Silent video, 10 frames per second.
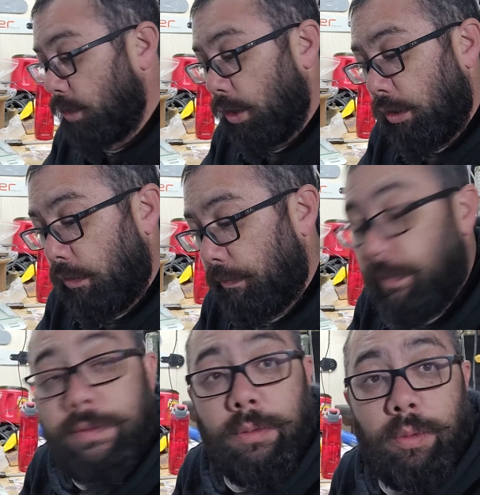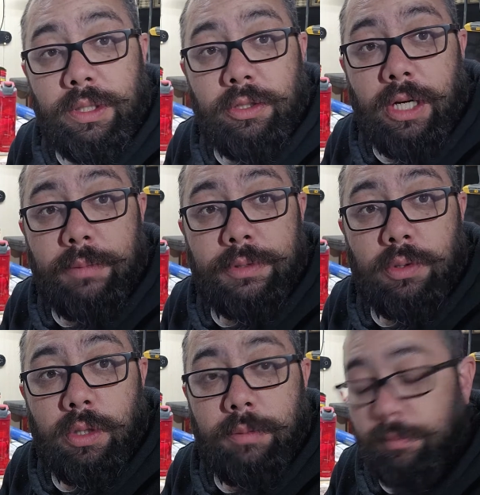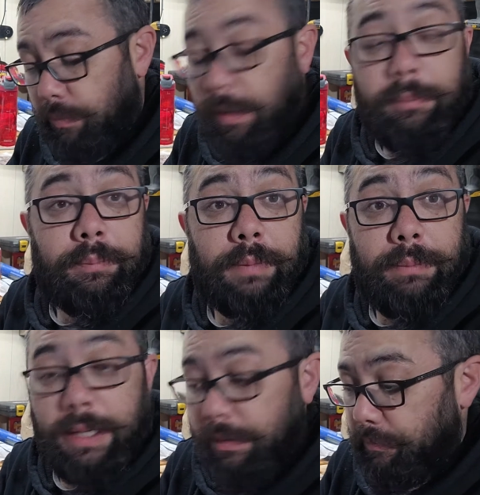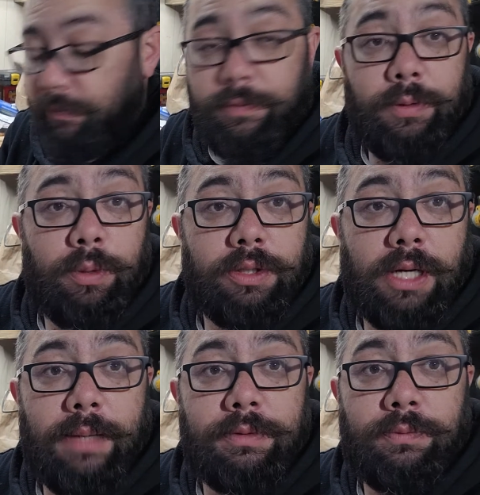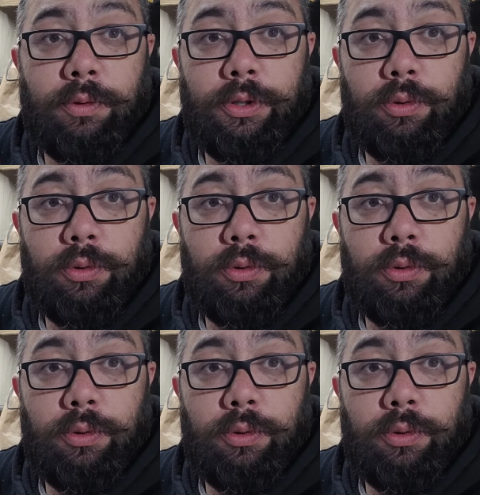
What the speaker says: Or no, 51 grams, sorry. My bad. 51 grams for the